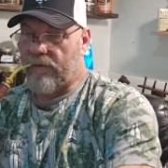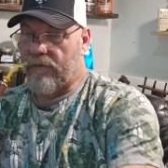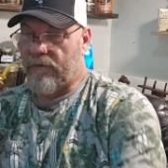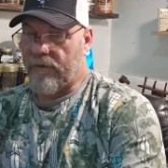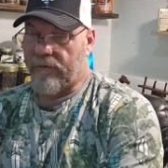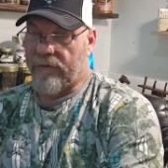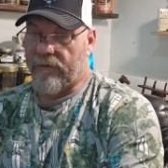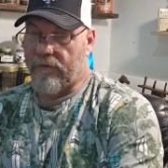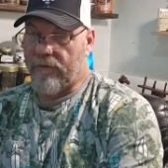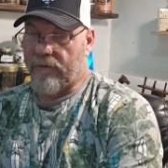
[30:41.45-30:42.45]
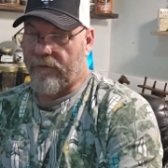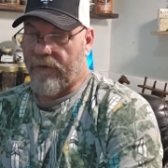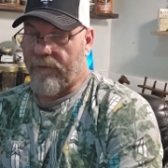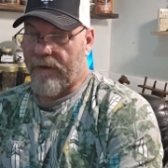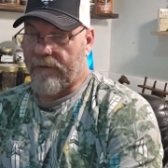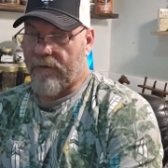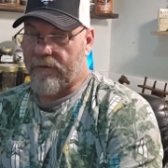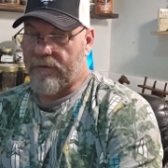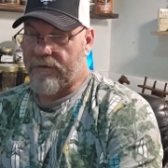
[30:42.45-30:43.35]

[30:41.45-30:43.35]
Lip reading: Someone just sat back talking